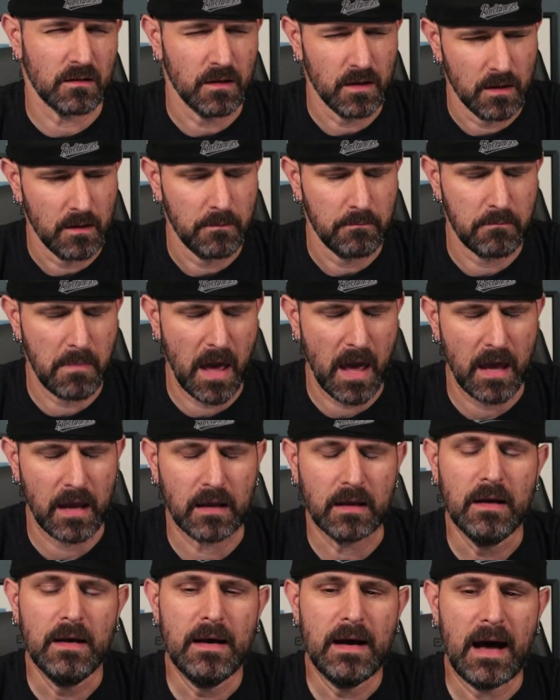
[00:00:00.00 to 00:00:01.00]
May,
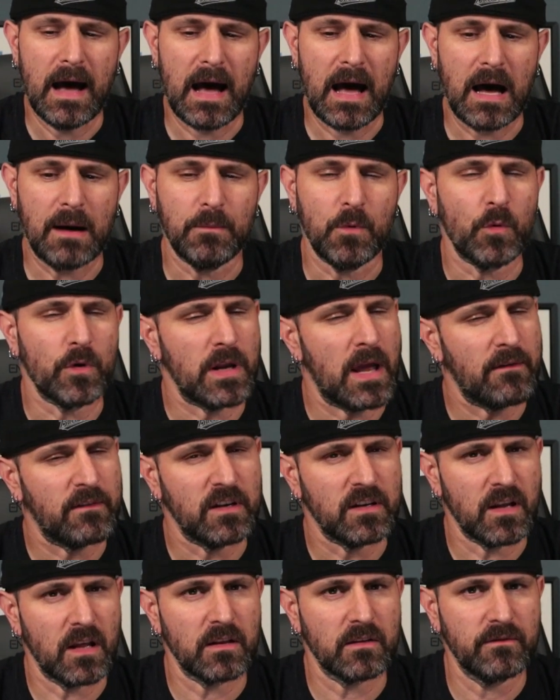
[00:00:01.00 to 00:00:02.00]
but we have
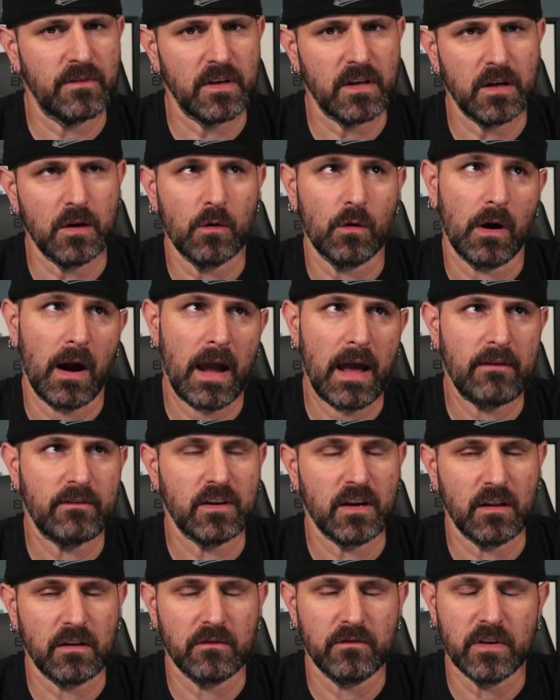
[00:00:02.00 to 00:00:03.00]
another video, or I have
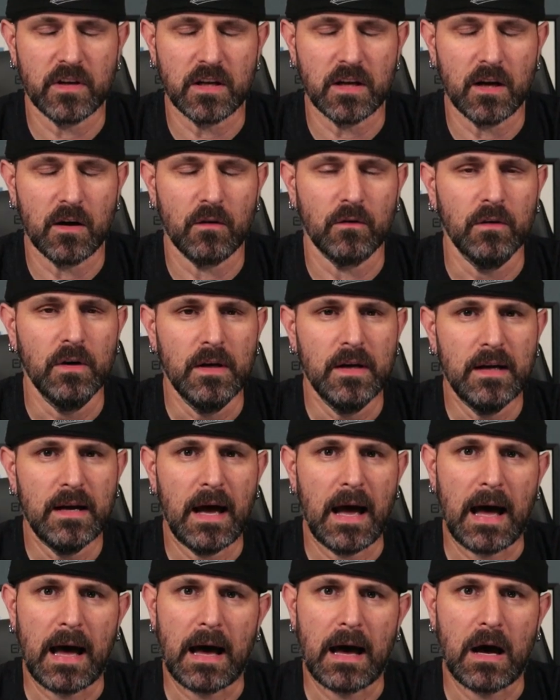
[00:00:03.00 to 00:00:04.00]
another video,
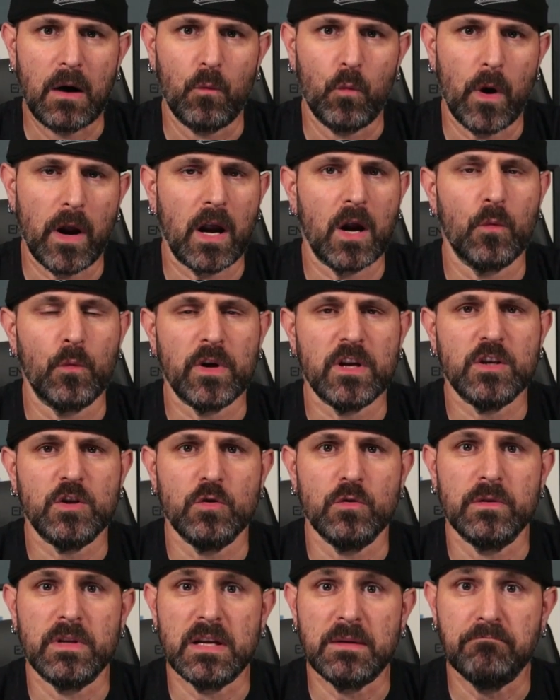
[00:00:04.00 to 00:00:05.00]
where we do
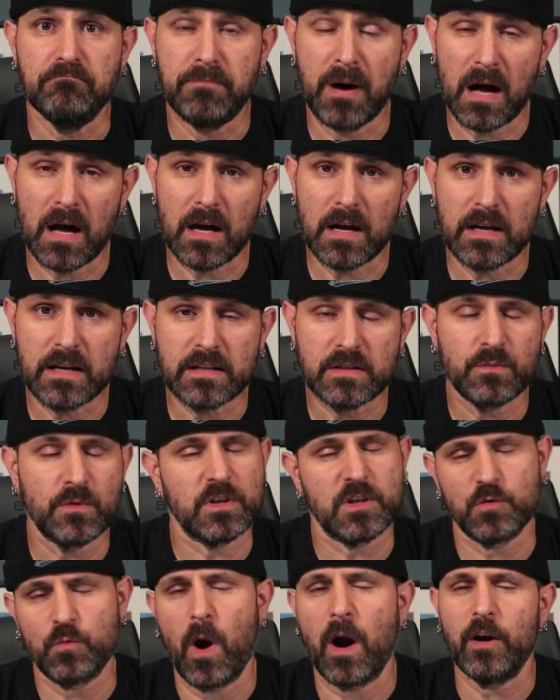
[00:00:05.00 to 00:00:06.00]
the buzz, which
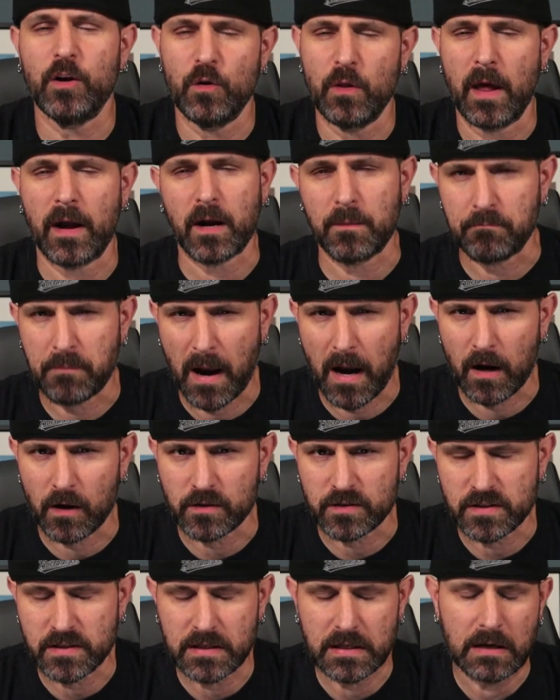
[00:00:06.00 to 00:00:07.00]
is where I do that
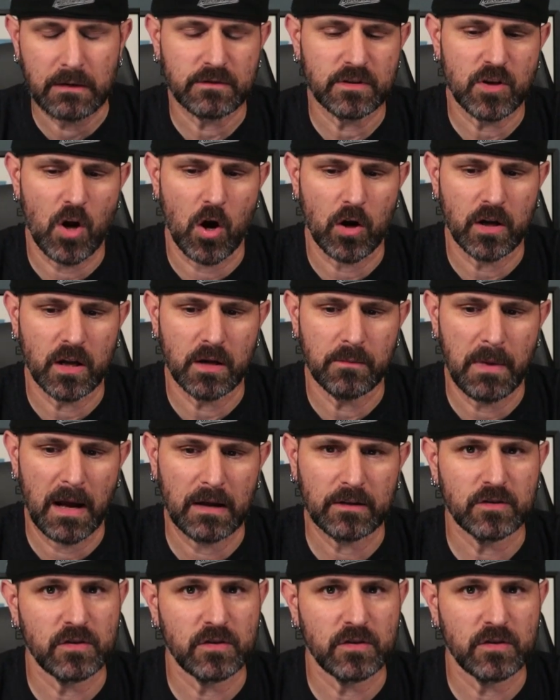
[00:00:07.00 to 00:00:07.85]
comparison that I was talking about.